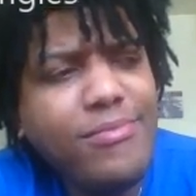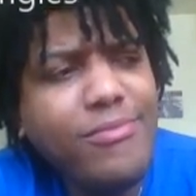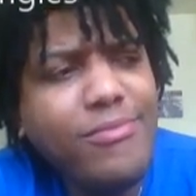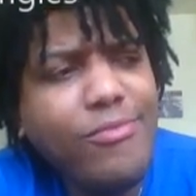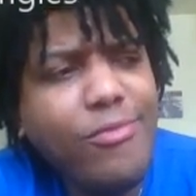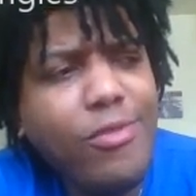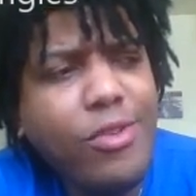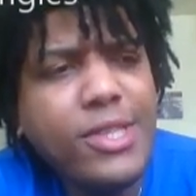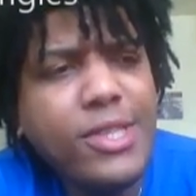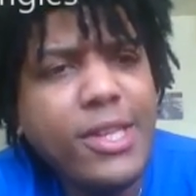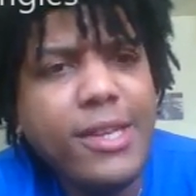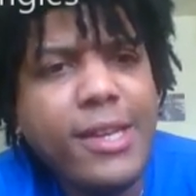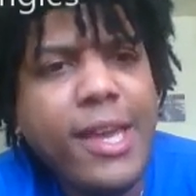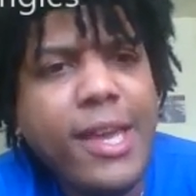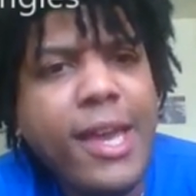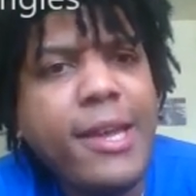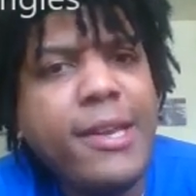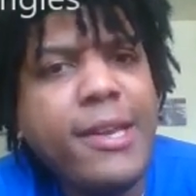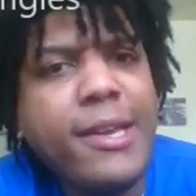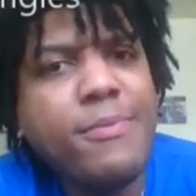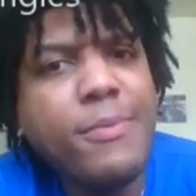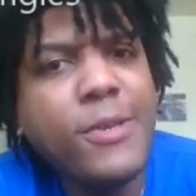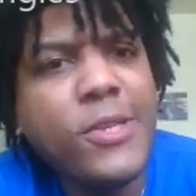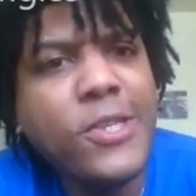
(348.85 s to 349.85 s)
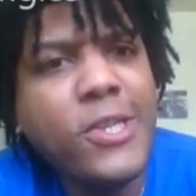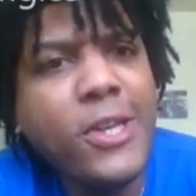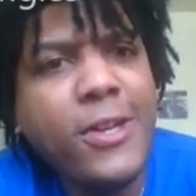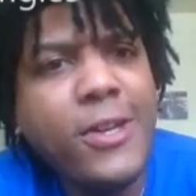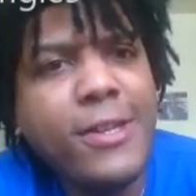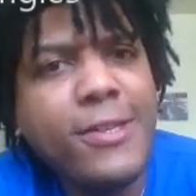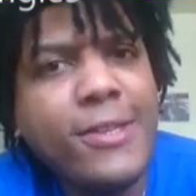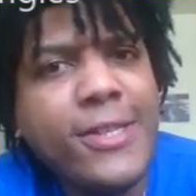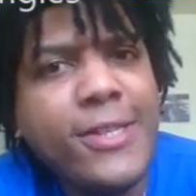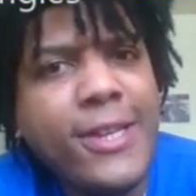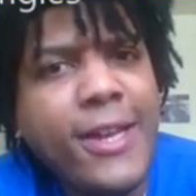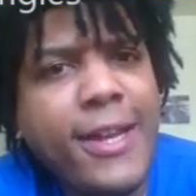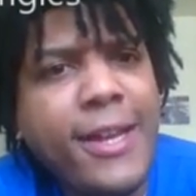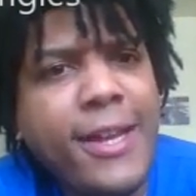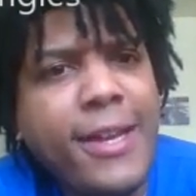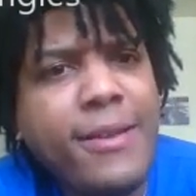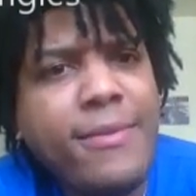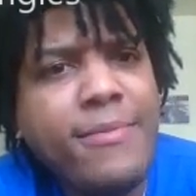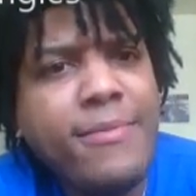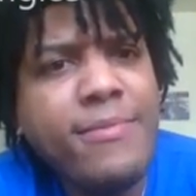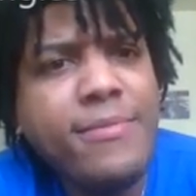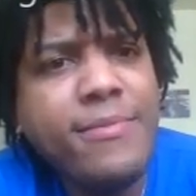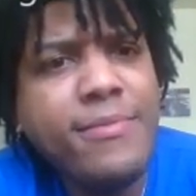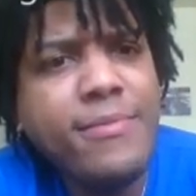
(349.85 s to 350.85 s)
was it Candice Michelle at the
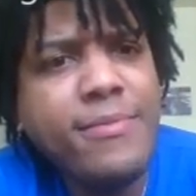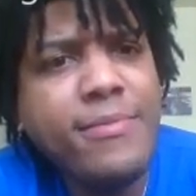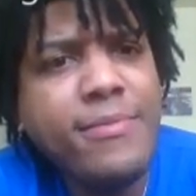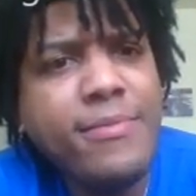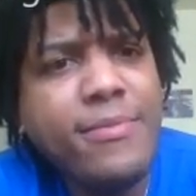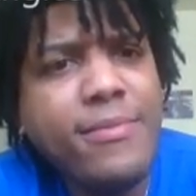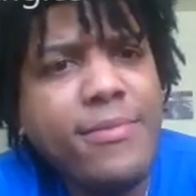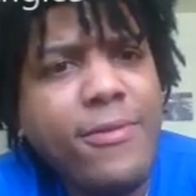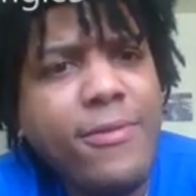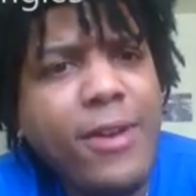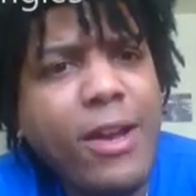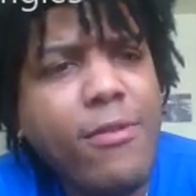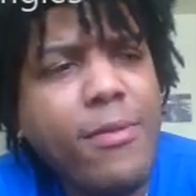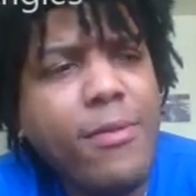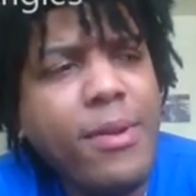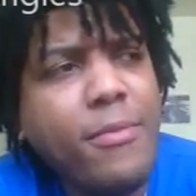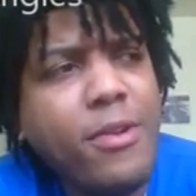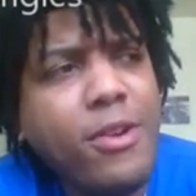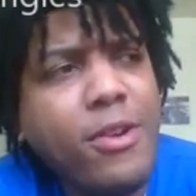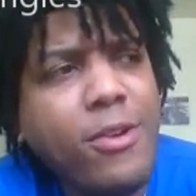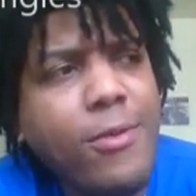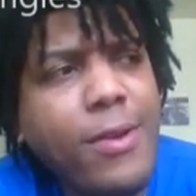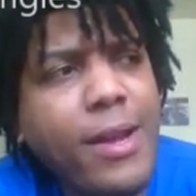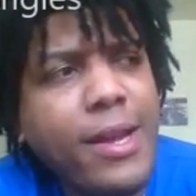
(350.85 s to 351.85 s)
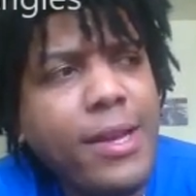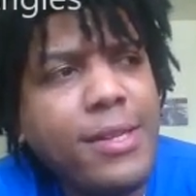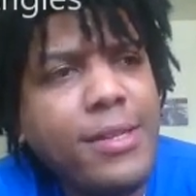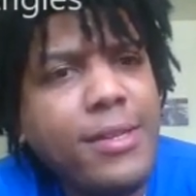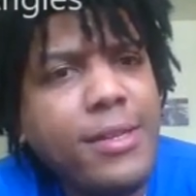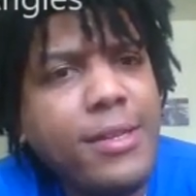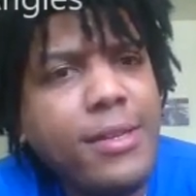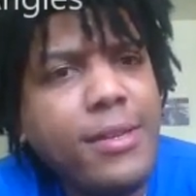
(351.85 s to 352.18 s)
time, if I remember correctly?